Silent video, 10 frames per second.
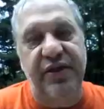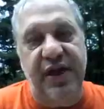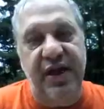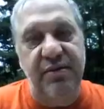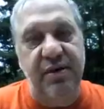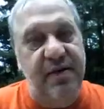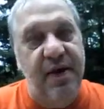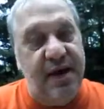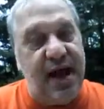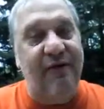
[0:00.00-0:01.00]
that he
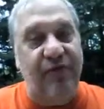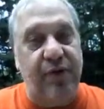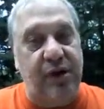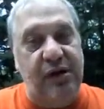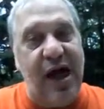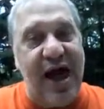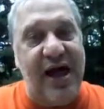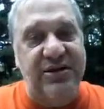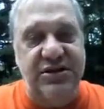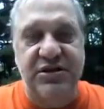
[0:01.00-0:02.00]
got from the
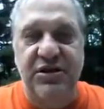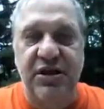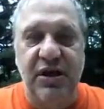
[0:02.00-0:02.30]
class